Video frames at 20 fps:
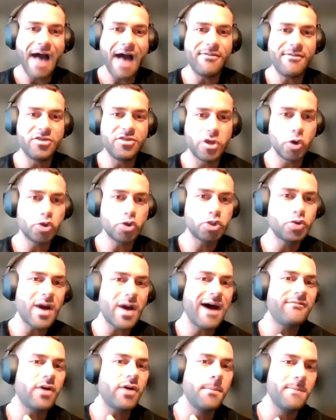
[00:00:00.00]
and then those
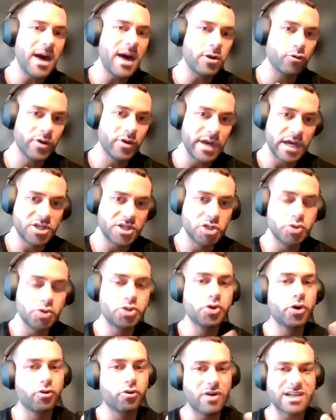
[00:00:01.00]
who have amenorrhea due
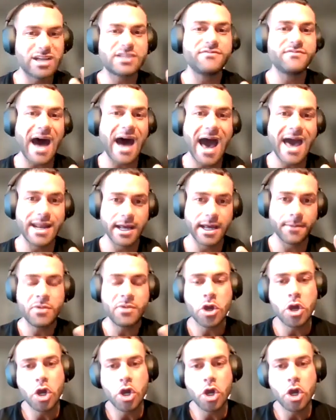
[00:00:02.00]
to aggressive dieting,